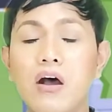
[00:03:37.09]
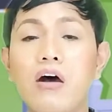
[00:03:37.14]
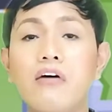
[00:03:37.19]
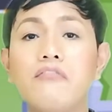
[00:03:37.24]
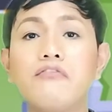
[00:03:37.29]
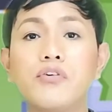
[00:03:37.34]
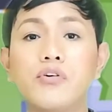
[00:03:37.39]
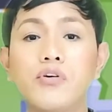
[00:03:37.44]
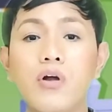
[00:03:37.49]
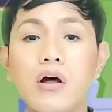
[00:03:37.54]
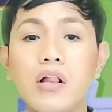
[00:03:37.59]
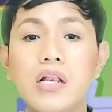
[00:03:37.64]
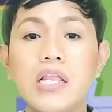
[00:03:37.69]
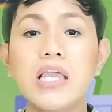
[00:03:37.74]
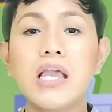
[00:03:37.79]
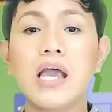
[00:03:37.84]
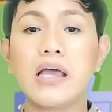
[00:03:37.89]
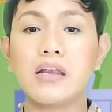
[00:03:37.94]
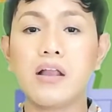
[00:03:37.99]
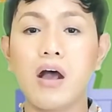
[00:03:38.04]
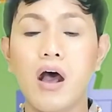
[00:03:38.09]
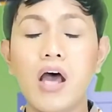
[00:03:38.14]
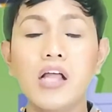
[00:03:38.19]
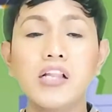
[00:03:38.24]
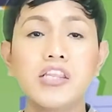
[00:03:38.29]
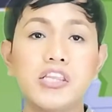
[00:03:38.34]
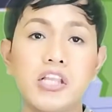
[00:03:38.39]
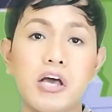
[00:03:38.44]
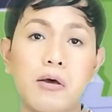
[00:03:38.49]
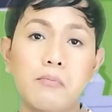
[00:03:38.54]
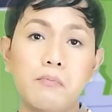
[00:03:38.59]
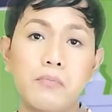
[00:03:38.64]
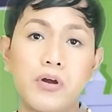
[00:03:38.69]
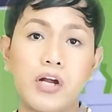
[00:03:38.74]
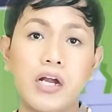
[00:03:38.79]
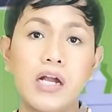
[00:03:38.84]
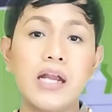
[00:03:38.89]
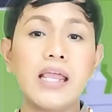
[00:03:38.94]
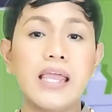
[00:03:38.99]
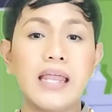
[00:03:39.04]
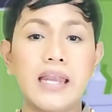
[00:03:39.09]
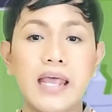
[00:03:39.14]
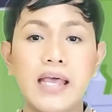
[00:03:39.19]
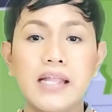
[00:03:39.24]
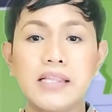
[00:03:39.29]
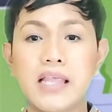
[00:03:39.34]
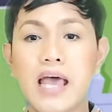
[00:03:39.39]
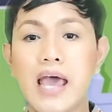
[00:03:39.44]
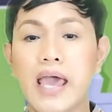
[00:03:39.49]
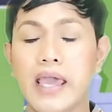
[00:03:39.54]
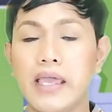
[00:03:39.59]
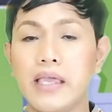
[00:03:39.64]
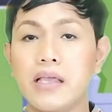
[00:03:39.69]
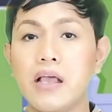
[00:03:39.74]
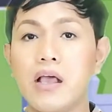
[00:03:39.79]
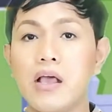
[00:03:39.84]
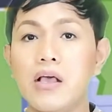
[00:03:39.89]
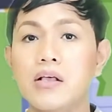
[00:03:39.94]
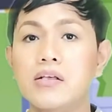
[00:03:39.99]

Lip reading: of rolling an odd number in a die.